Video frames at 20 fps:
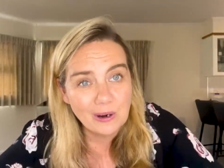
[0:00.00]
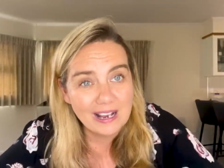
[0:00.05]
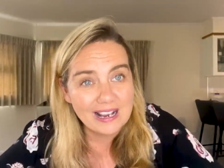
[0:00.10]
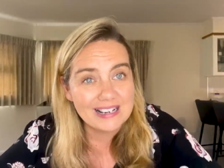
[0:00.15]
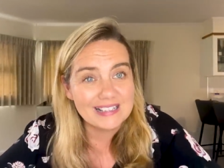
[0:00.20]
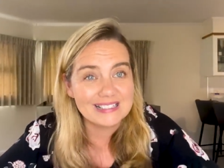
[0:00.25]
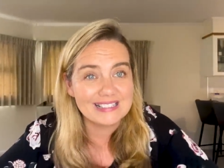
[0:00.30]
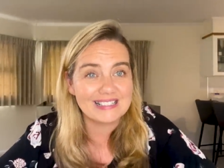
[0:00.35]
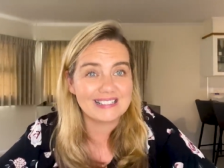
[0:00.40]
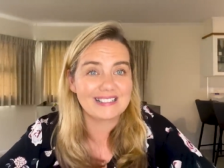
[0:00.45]

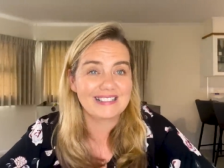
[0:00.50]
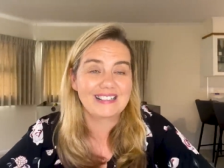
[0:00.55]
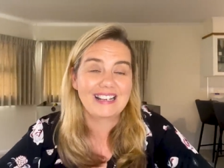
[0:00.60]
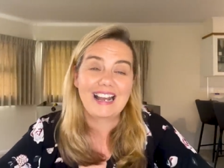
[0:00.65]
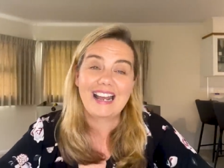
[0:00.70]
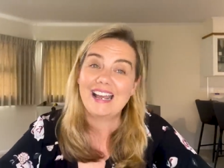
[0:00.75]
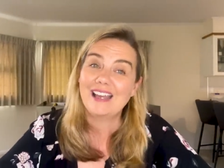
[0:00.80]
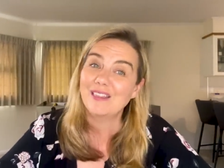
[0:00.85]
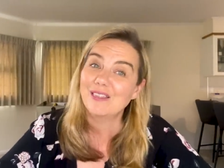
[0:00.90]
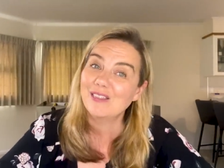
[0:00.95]
8,
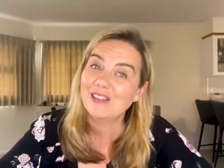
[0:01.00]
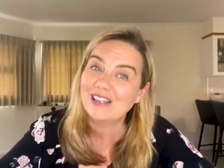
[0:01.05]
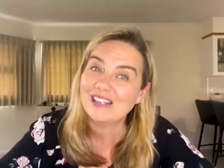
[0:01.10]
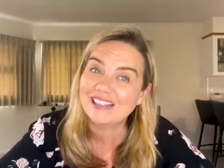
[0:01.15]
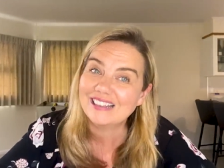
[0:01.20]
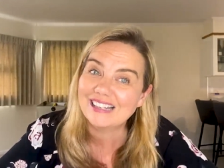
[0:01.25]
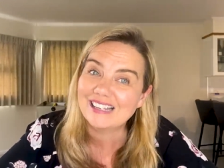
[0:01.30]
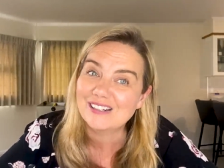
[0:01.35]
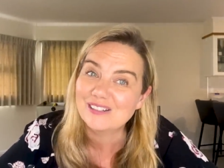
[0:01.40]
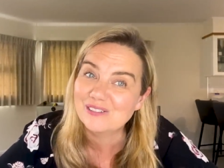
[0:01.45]
I
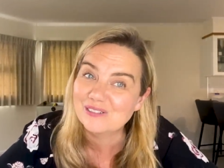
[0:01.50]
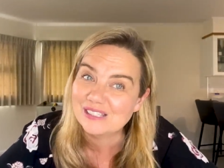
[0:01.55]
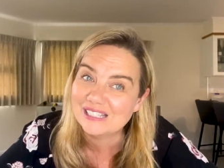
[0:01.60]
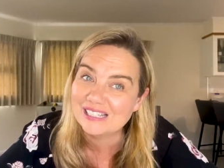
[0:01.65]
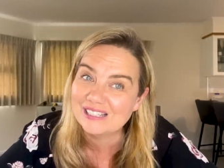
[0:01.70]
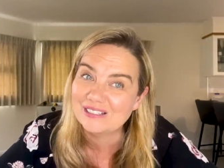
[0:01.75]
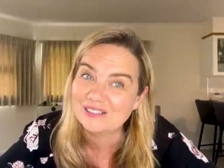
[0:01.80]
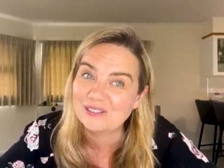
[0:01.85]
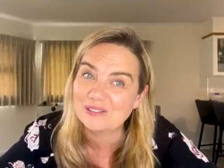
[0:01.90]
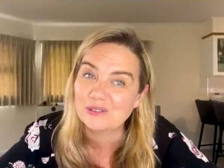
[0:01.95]
think that New
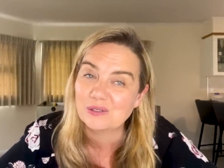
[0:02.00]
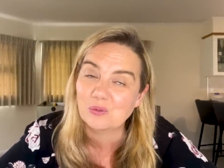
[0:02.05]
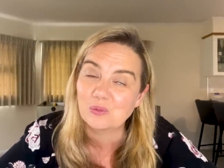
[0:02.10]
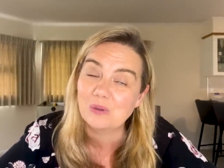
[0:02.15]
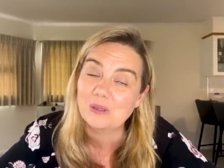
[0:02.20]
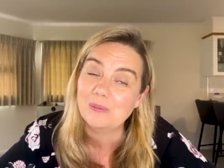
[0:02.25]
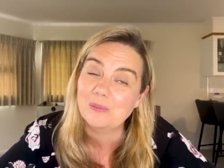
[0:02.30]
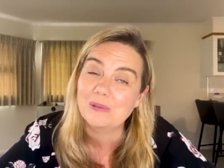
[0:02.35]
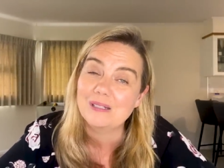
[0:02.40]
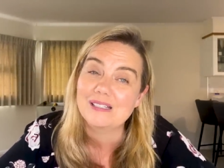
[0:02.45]
Zealanders
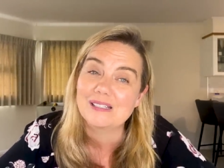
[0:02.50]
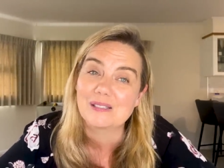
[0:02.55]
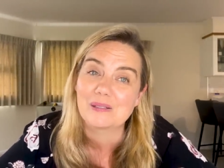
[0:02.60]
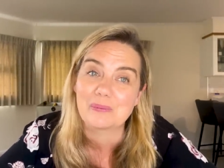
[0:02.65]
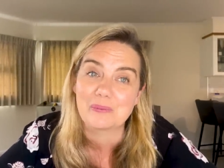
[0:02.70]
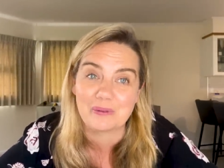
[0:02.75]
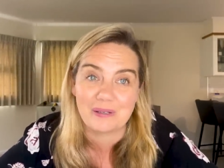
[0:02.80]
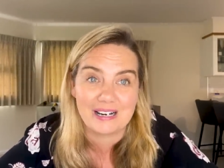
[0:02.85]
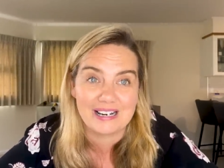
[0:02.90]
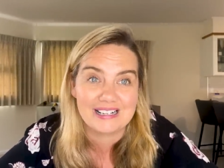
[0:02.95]
would be
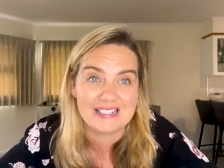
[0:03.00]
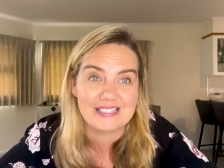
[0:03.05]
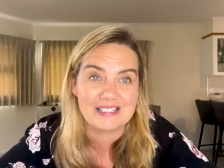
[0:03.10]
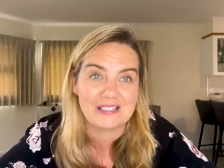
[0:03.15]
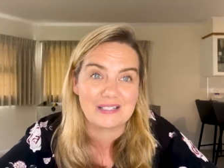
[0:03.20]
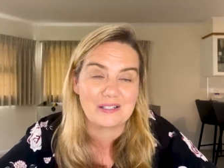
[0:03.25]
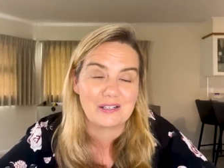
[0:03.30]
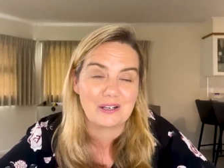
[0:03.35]
surprised to